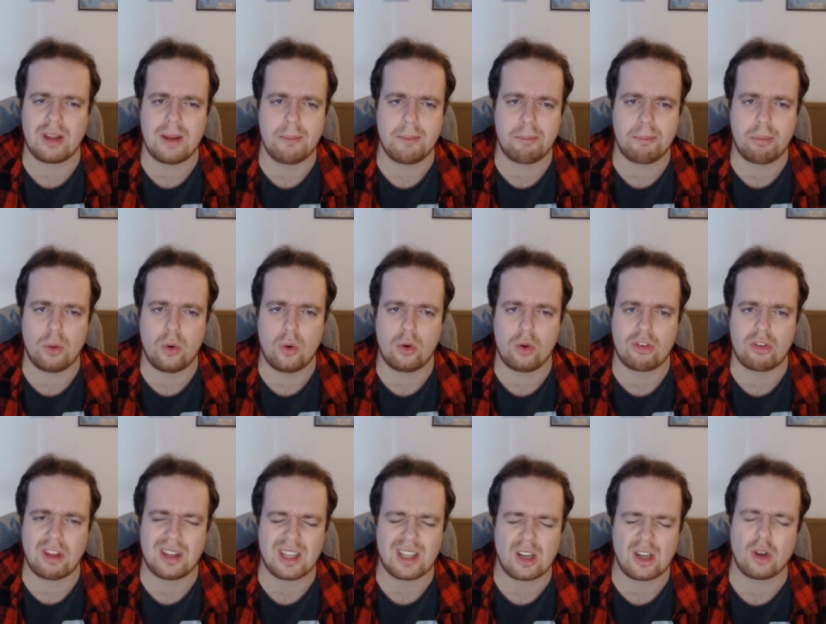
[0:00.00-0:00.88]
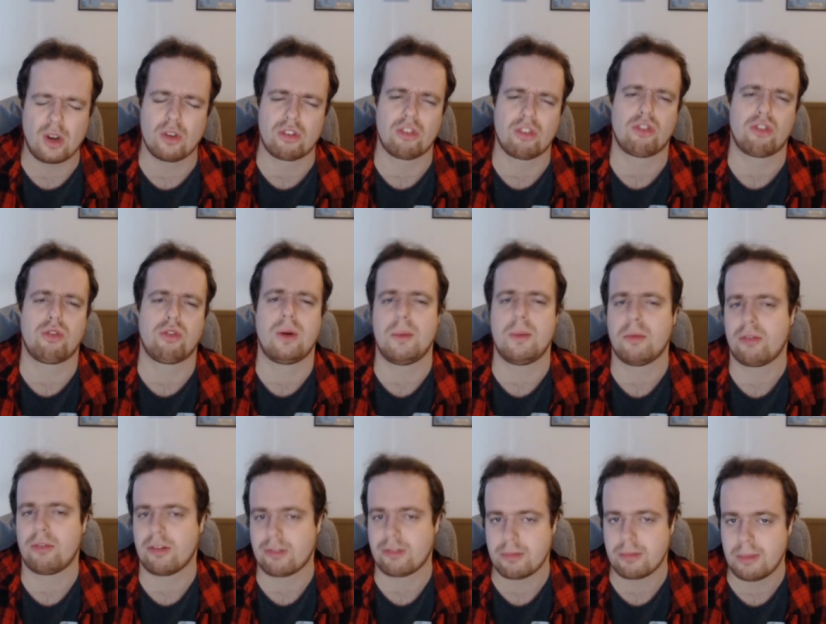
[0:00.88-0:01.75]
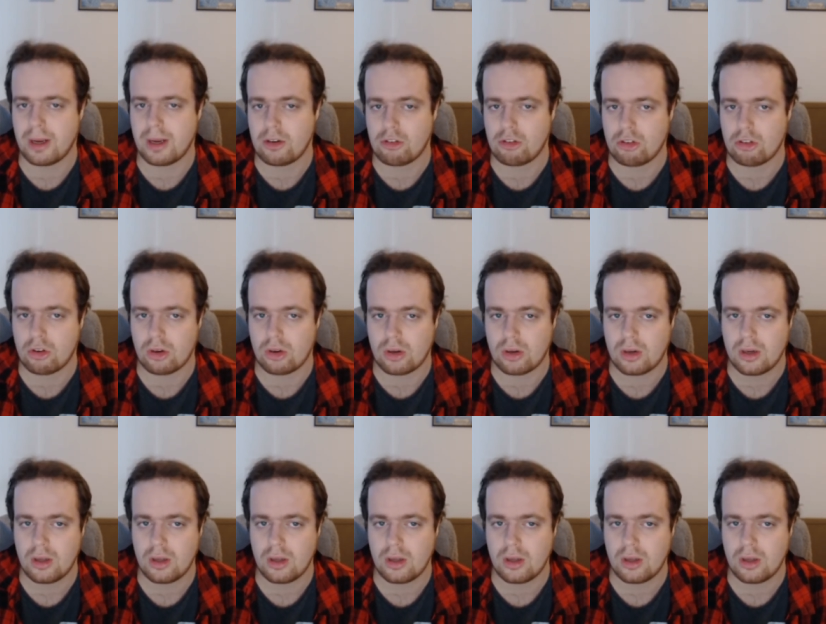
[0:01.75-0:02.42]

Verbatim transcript: input and the constant stream of information.